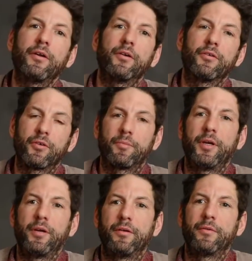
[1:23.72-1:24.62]
year took
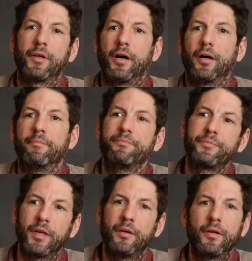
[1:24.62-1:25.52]
me a
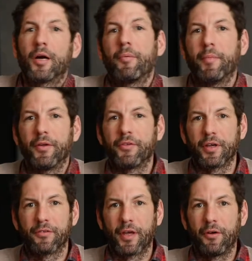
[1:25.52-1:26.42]
couple months to
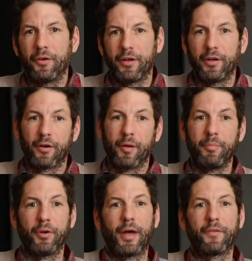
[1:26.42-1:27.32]
get settled in here. I
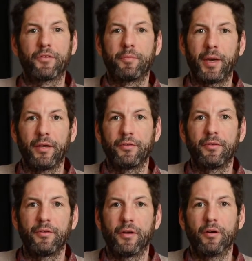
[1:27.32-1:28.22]
built out the
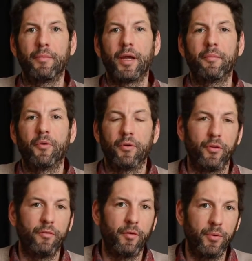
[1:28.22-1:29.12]
space, you know, made it more
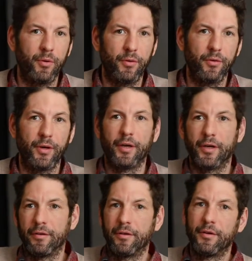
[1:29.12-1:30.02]
livable
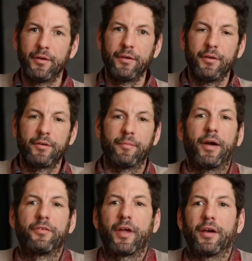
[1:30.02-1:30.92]
and to
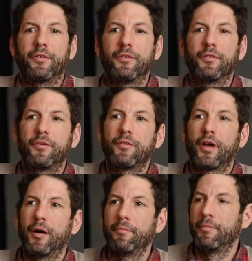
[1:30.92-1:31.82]
my standards,
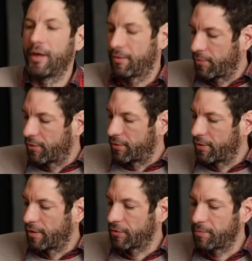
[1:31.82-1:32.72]
made it more
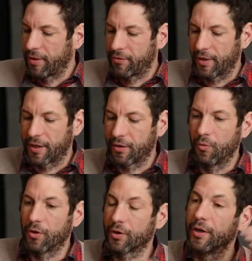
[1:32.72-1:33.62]
of a space that I could
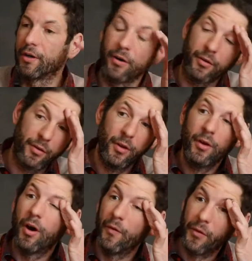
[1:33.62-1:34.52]
work in and all
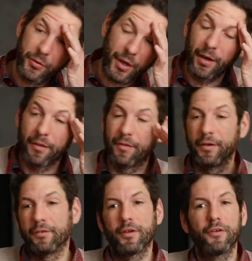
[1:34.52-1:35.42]
those kind of
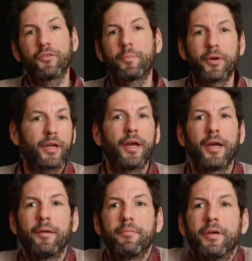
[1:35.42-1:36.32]
things. And as spring
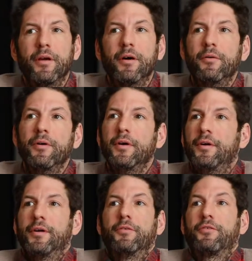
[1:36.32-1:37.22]
came, you know,
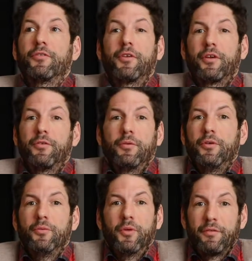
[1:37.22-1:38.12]
I was adjusting to a
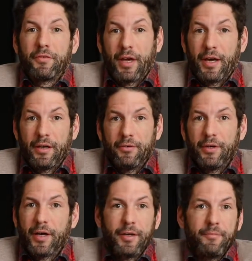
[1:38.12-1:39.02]
new lifestyle
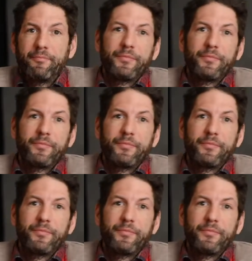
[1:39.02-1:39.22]
and I